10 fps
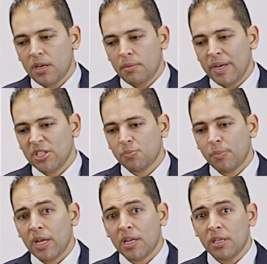management
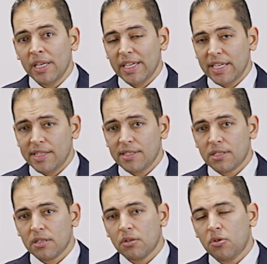plan is
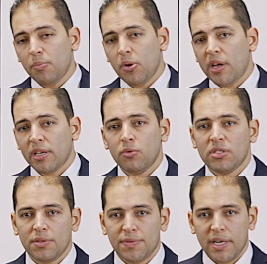complying with
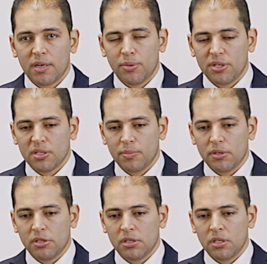the FAIR
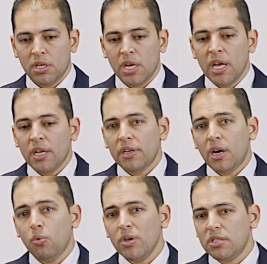principles. Now,
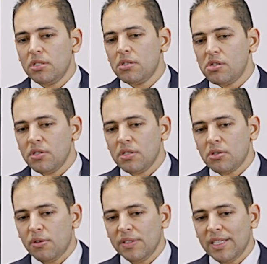what is the content
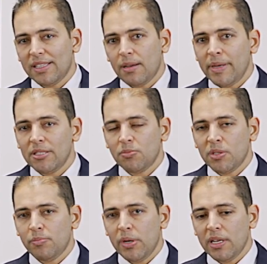of a data
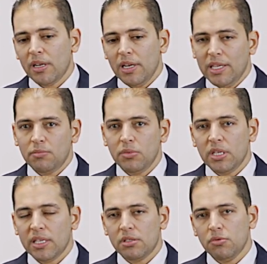management plan? Let me
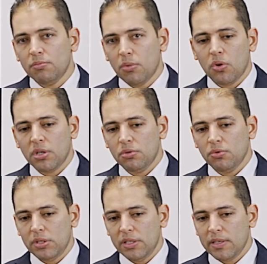get you more into
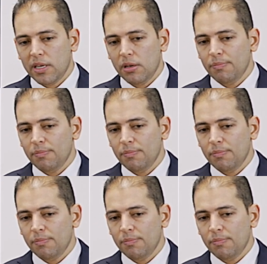detail.